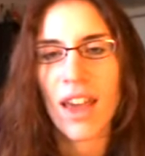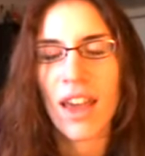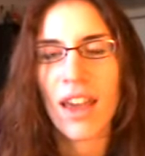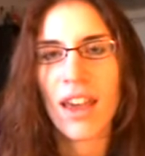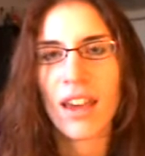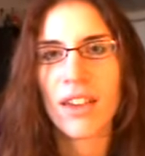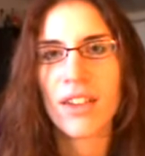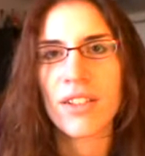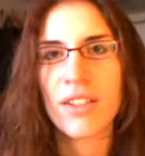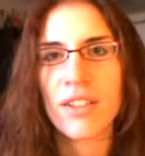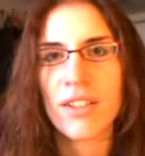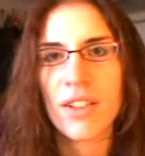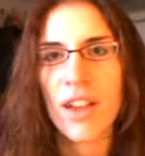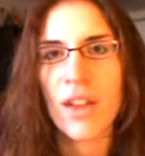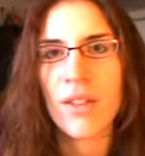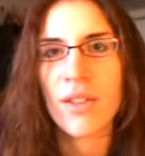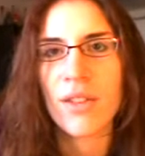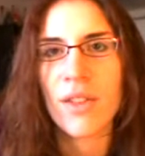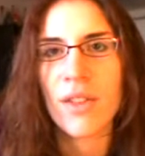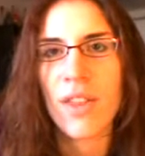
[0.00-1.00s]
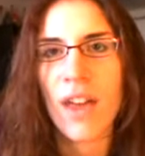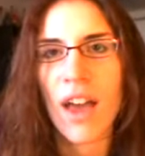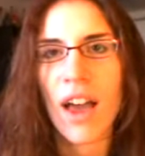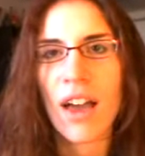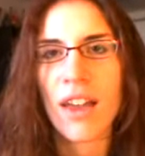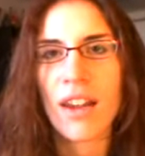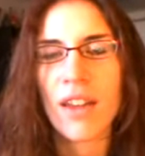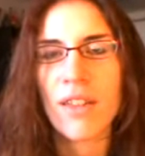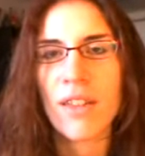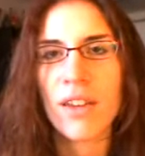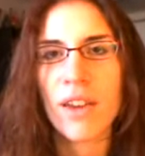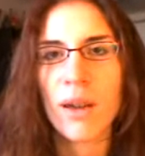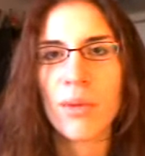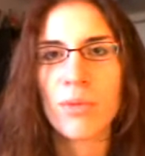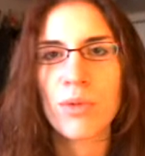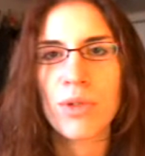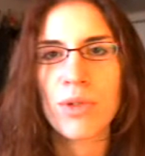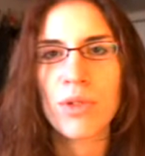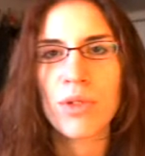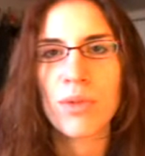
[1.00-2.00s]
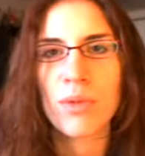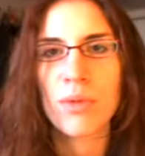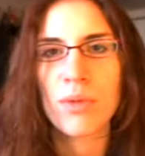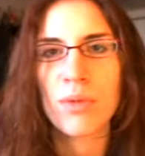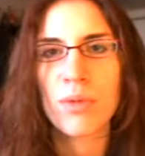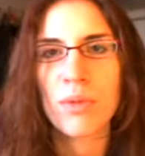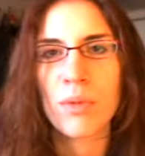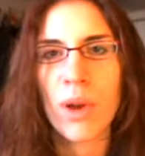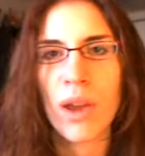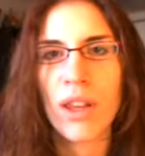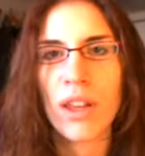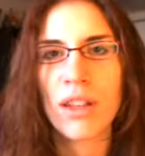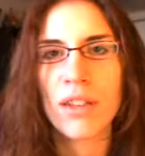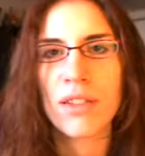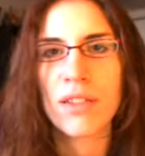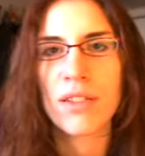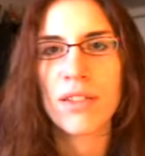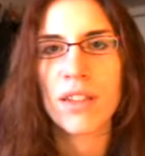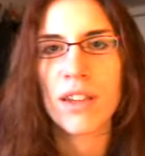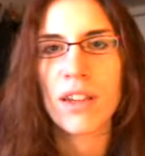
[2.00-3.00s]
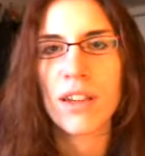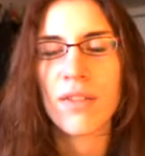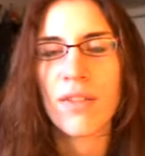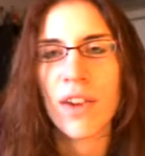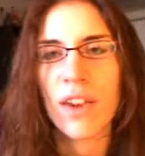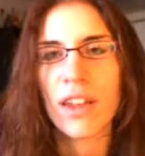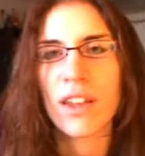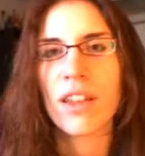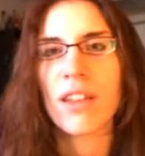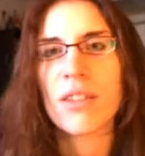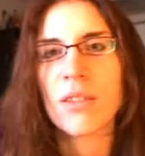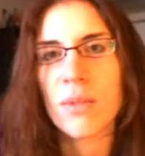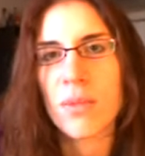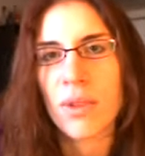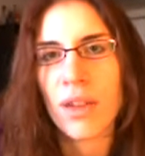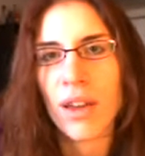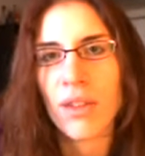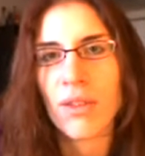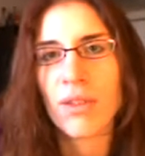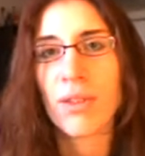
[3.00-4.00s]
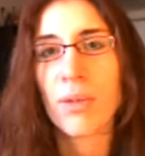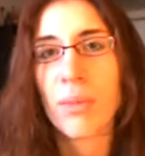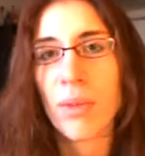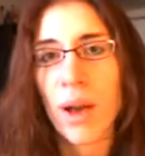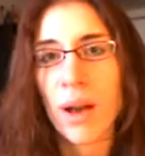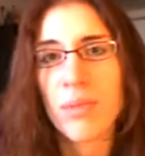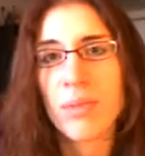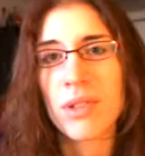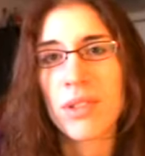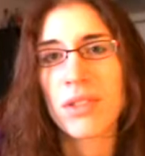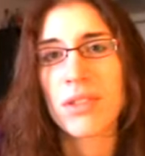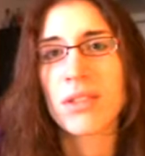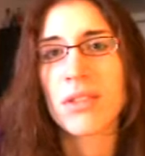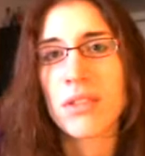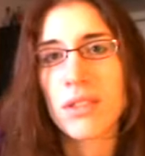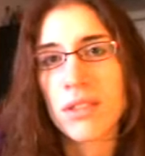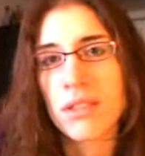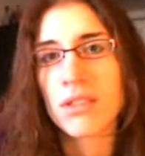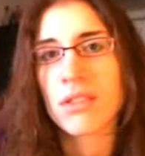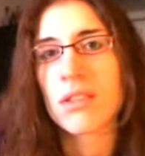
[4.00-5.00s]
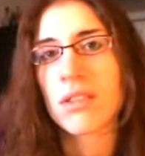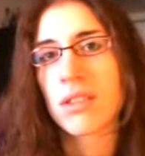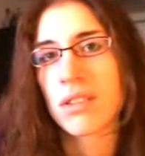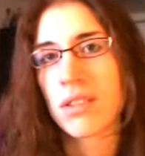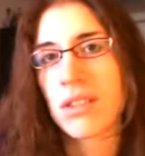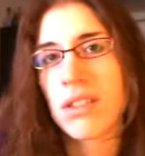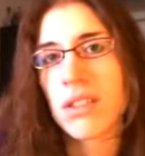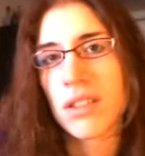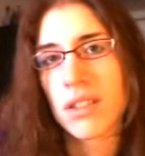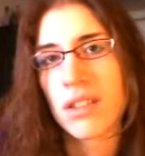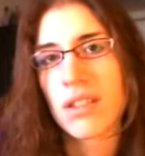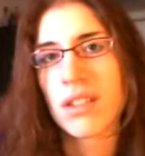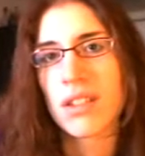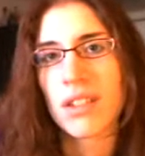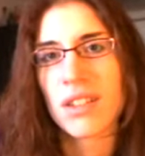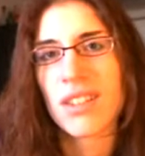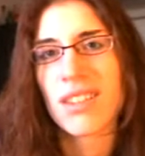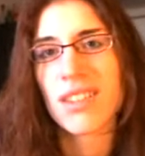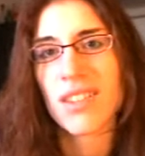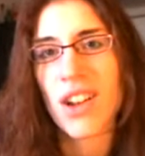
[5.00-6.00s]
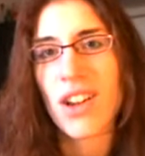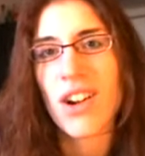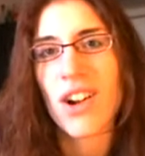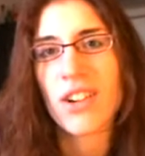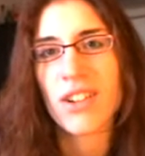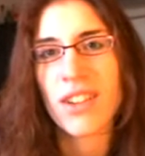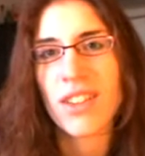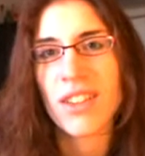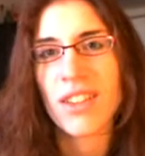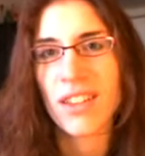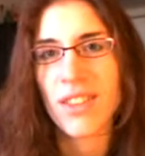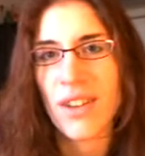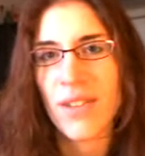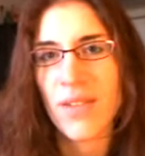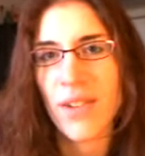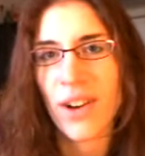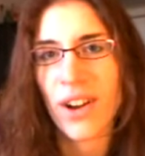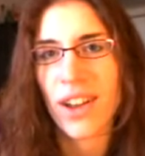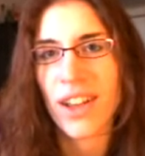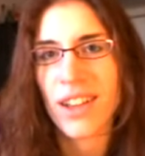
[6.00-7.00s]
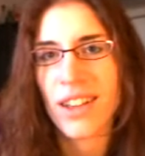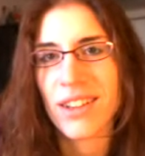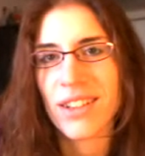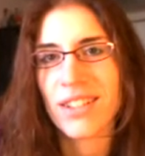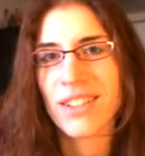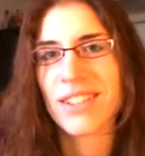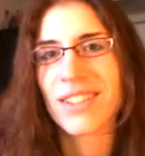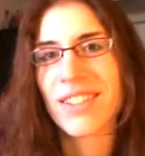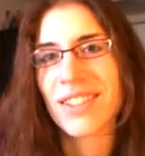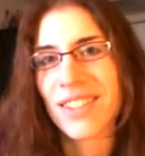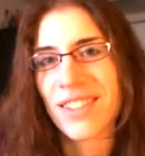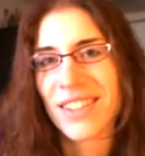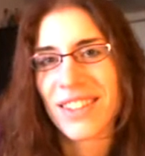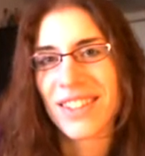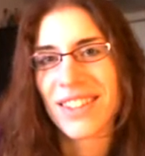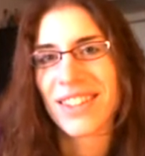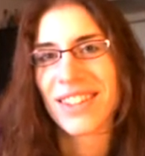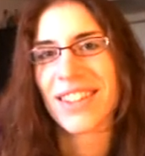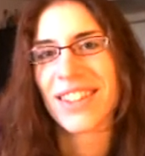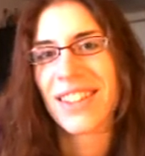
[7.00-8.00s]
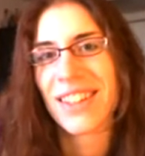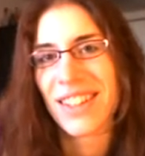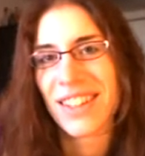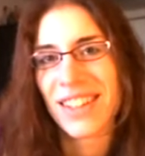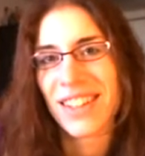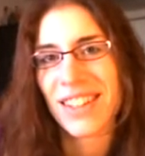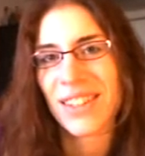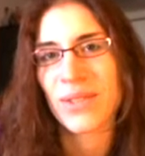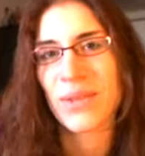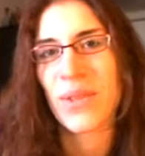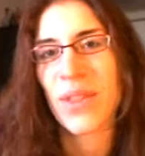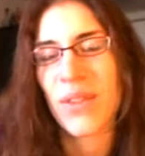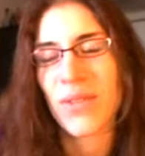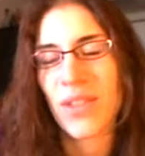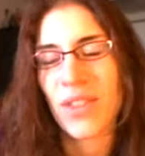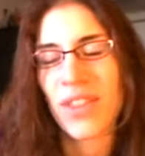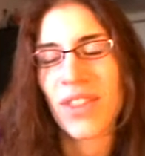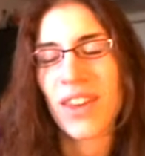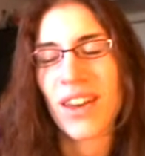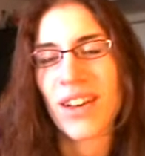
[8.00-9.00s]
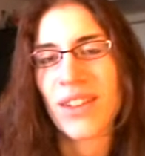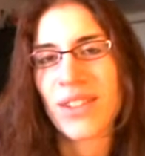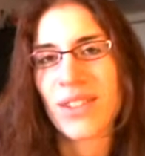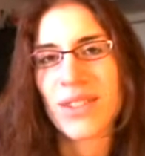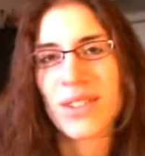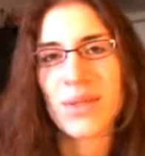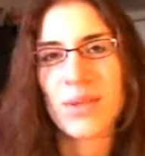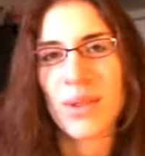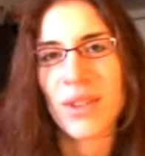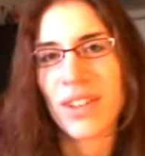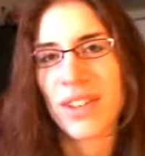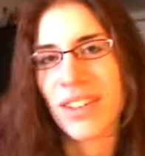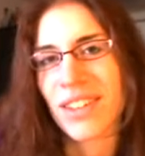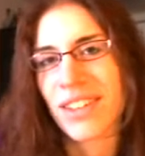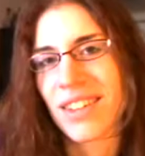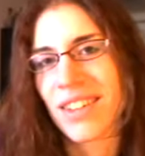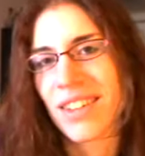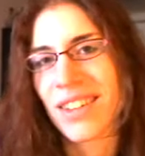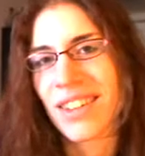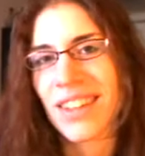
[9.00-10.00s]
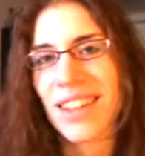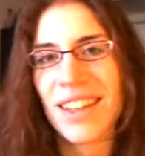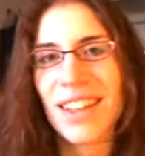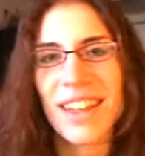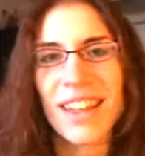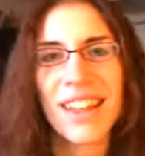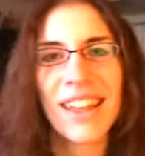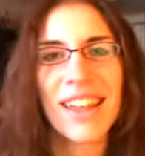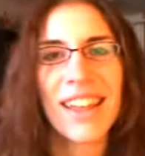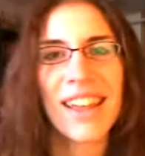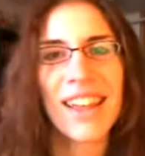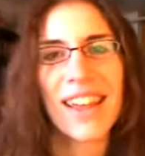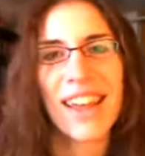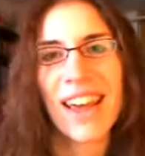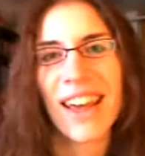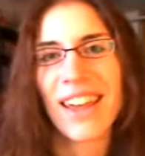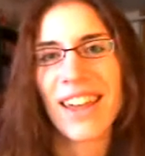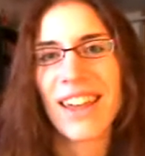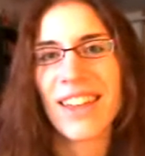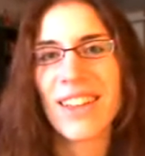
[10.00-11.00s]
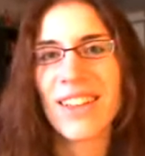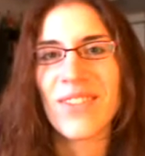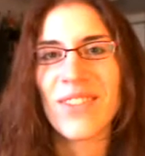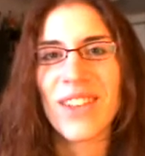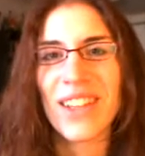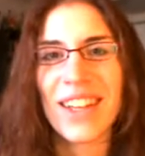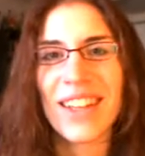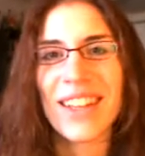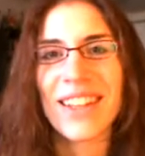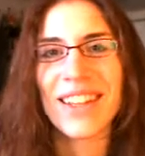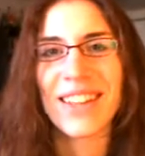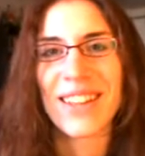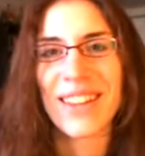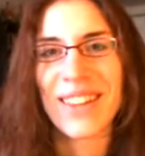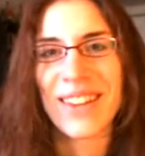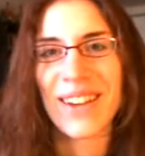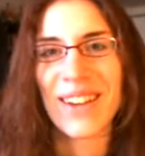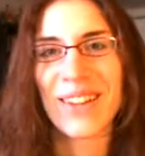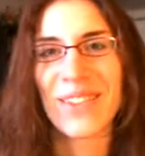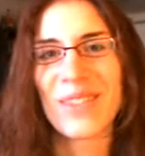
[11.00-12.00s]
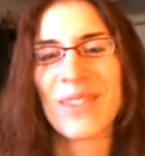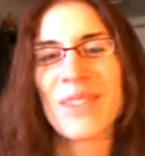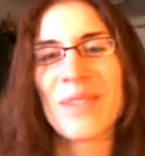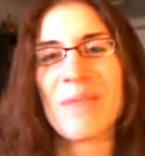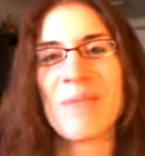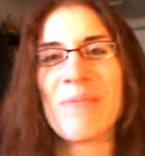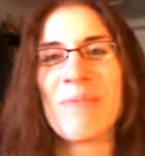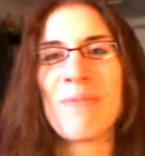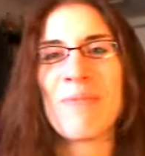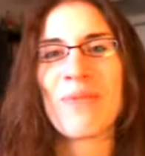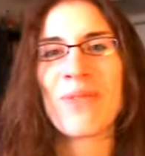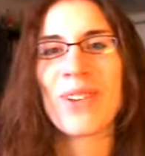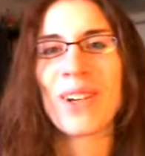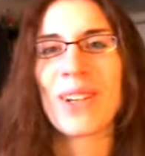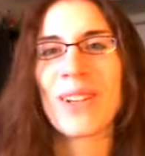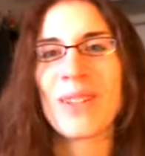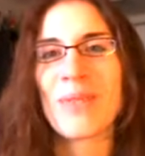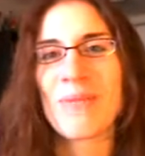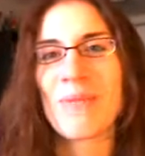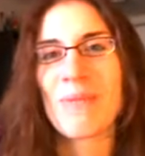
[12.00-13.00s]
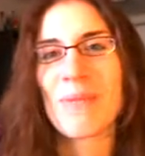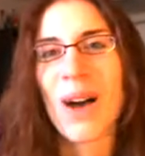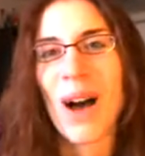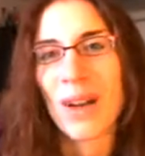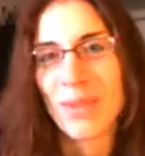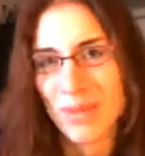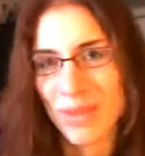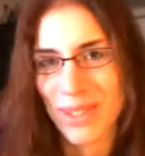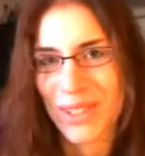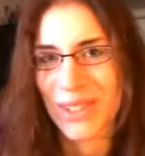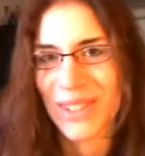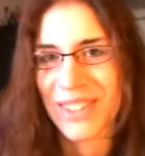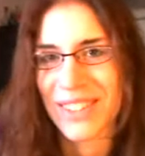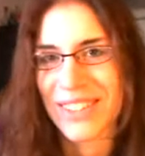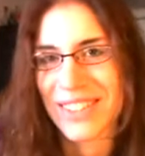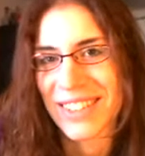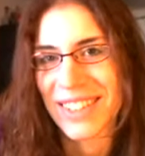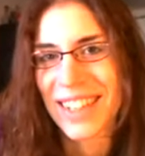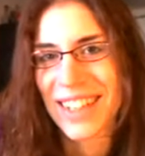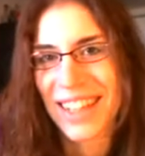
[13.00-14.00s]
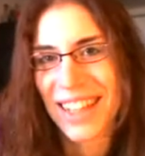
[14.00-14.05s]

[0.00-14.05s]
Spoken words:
And other than that, I think I'm just waiting to see if I can eat something other than popsicles. It's kind of hard to think that far ahead with everything else when I can't even eat anything other than frickin' popsicles.